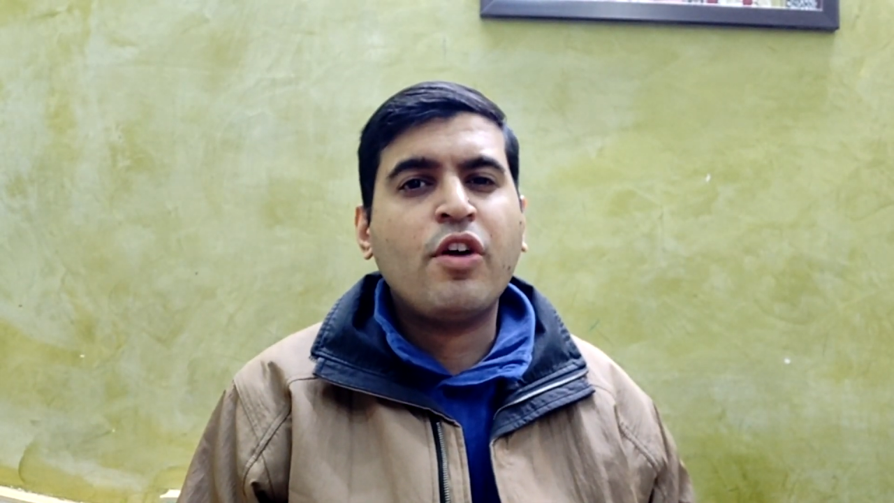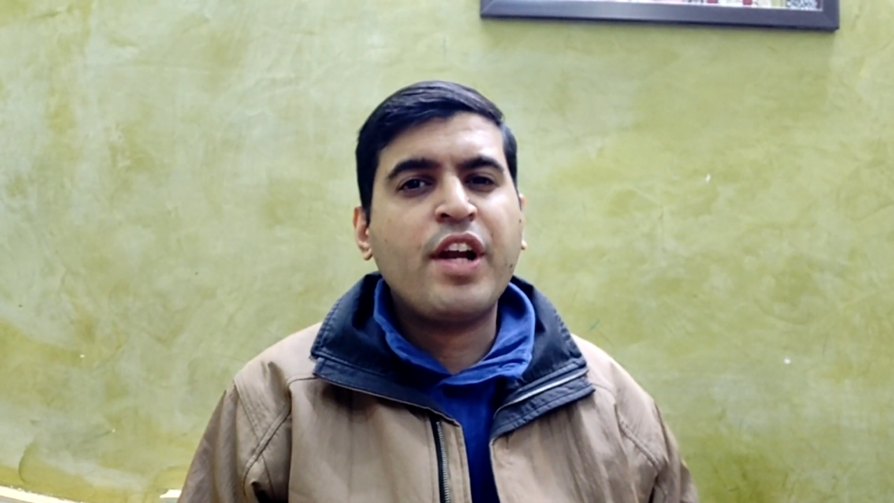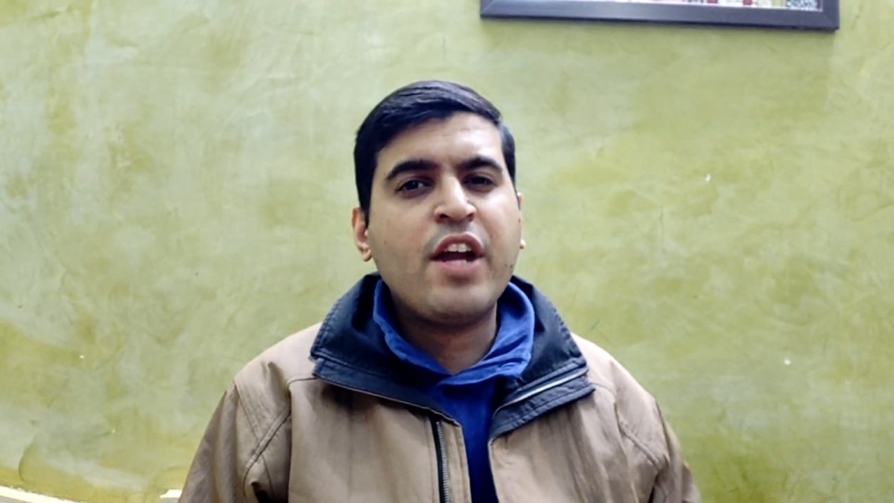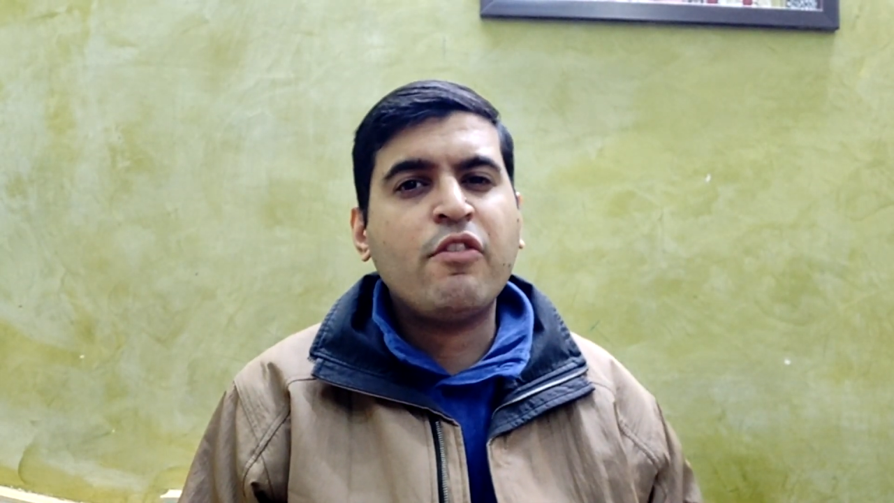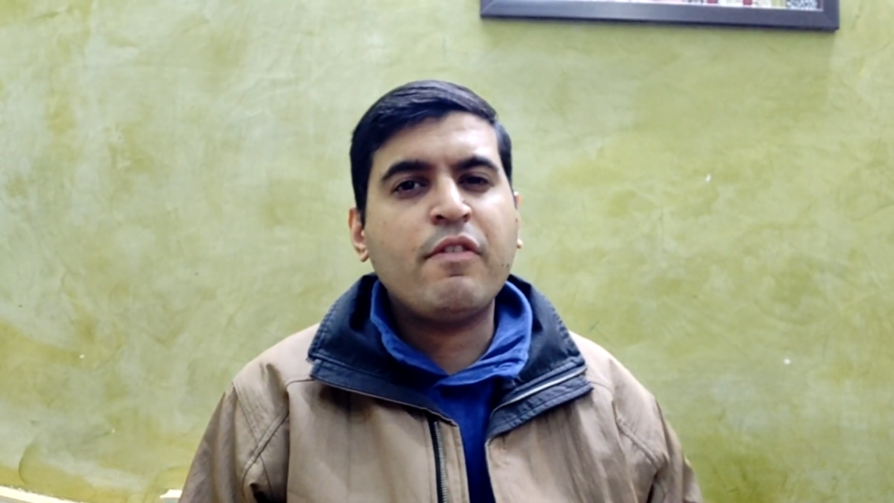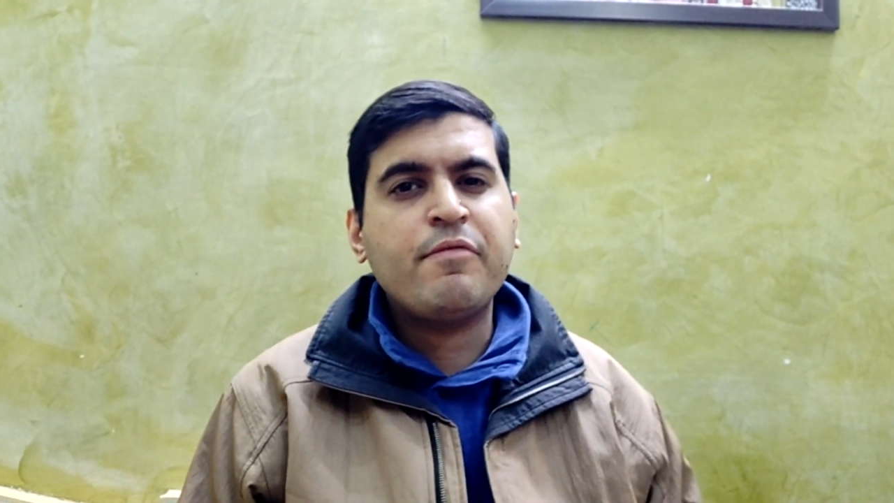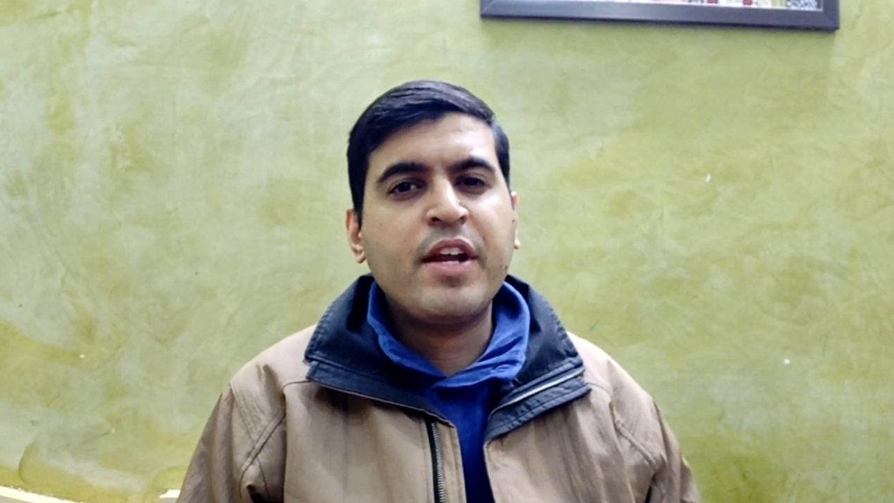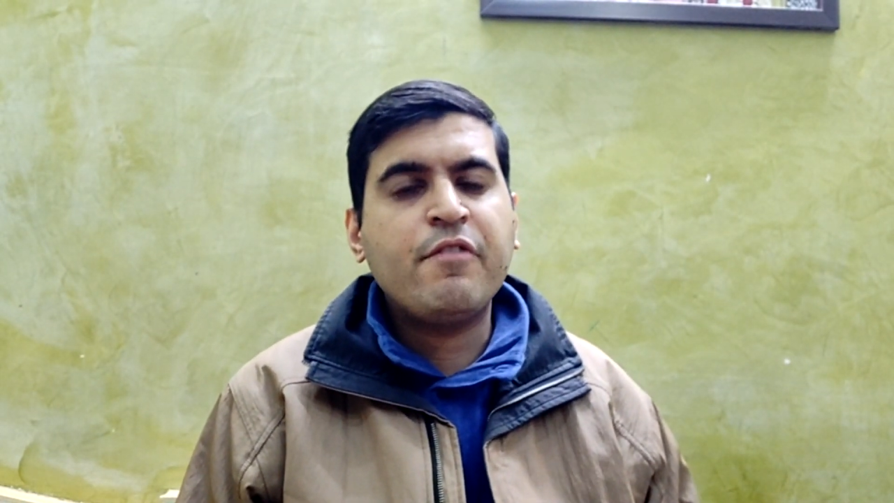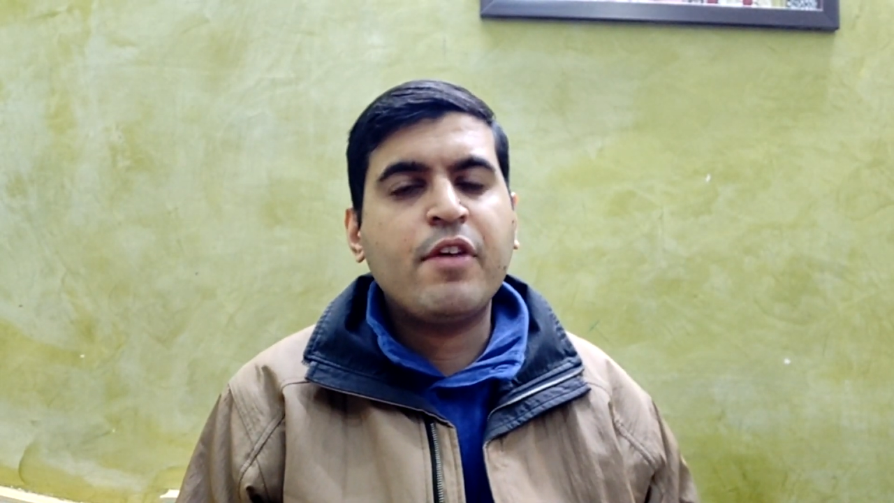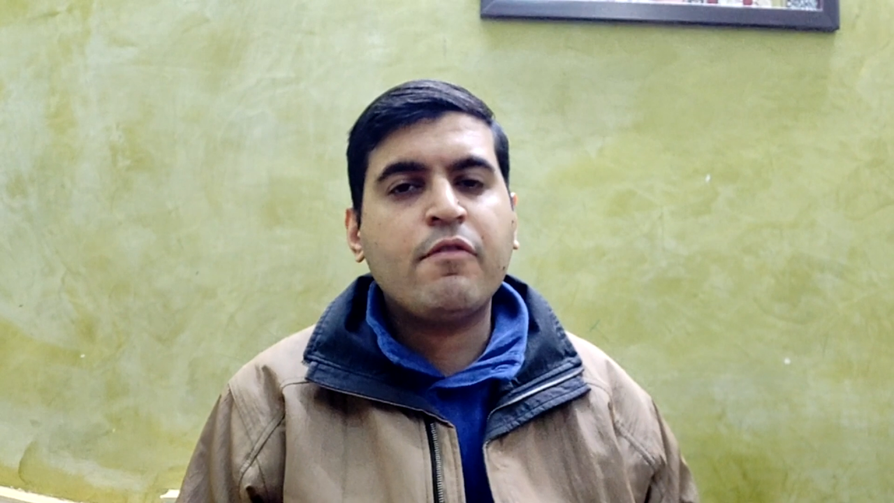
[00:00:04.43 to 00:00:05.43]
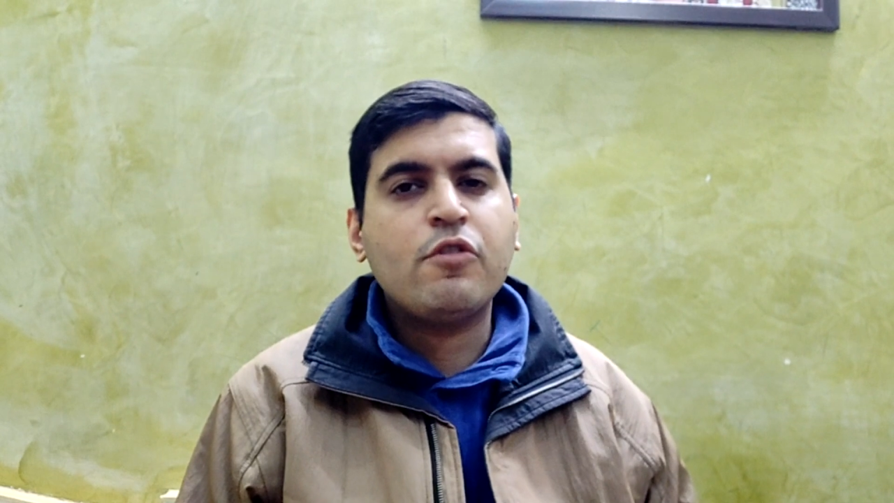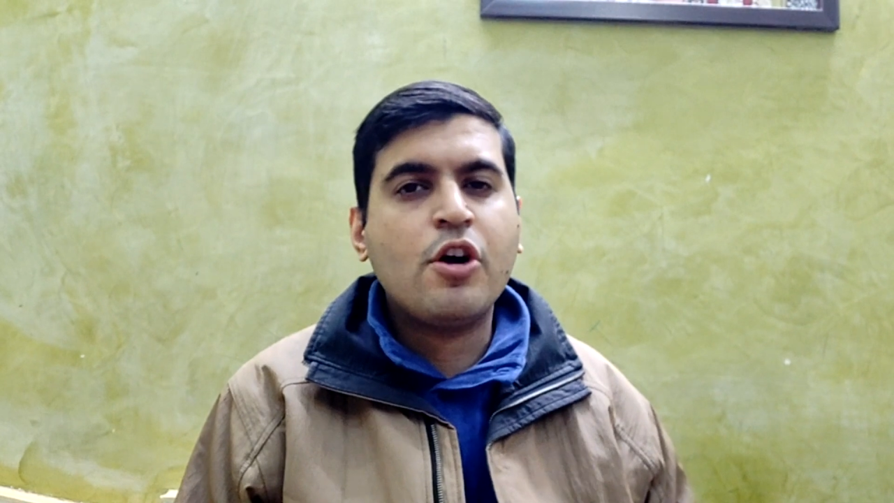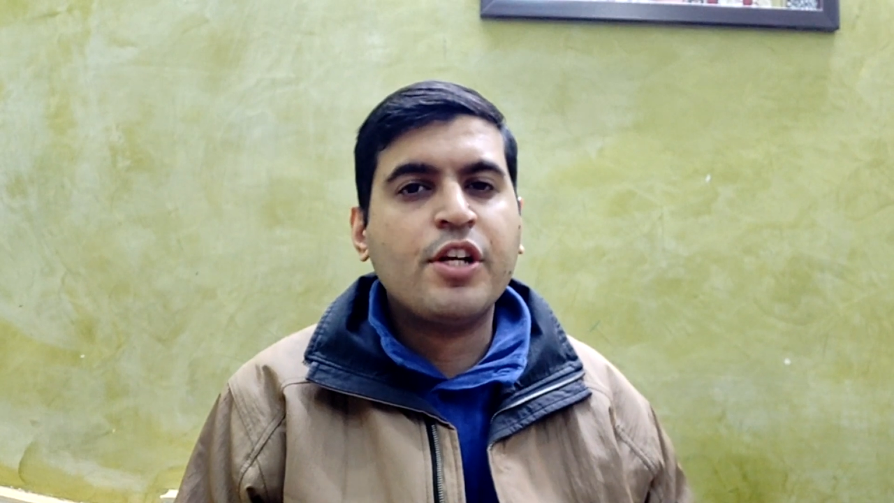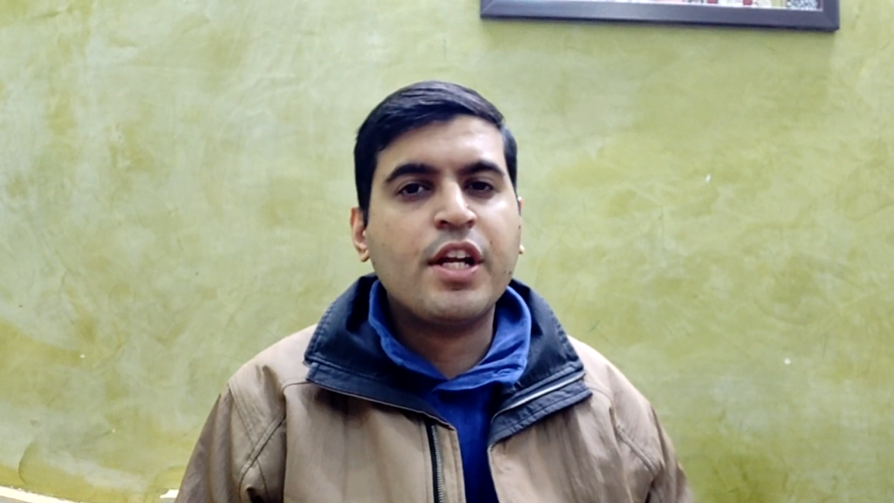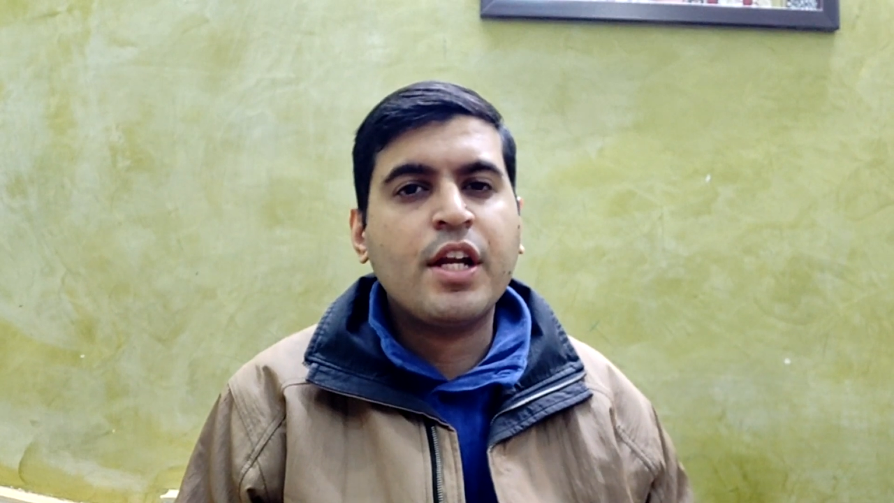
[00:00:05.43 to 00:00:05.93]
what kind of update we have
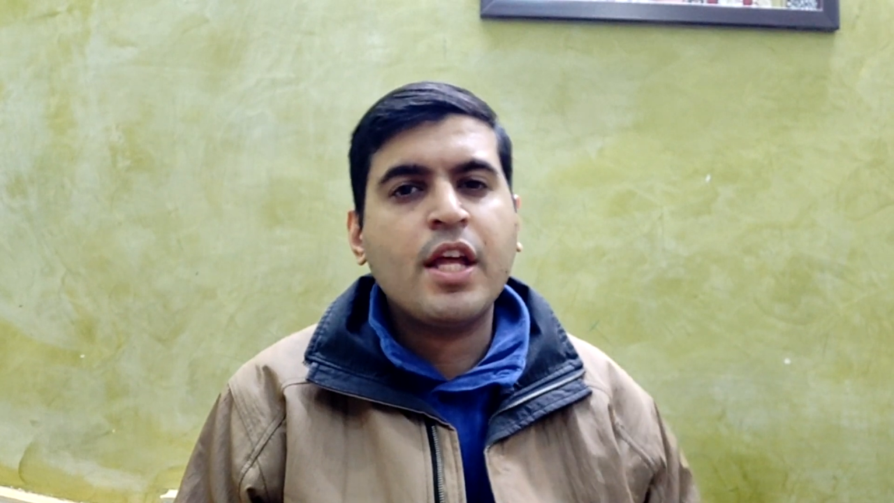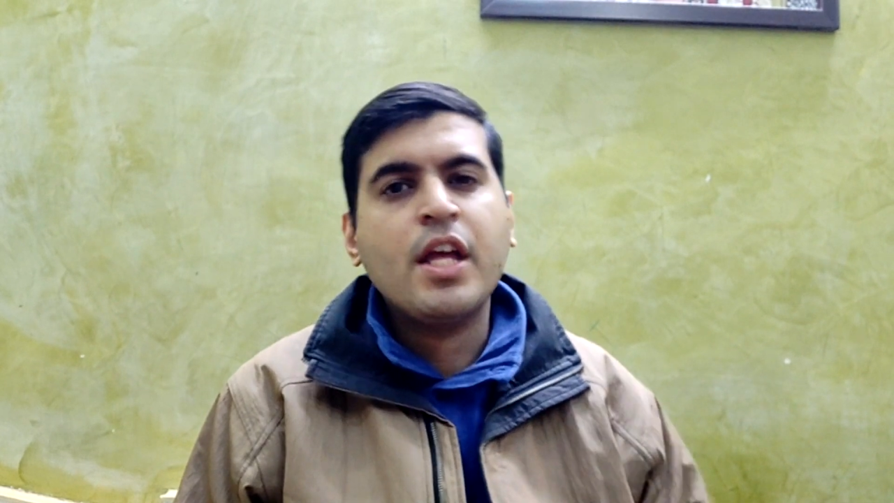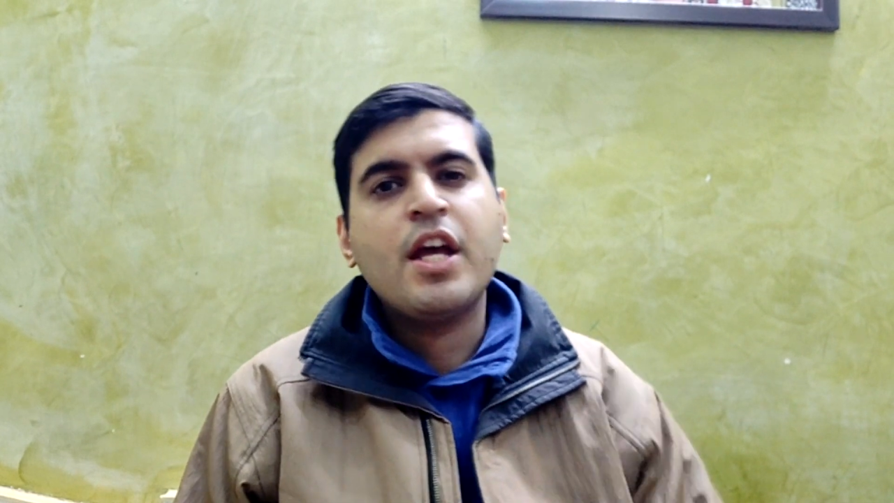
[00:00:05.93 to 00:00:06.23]
gotten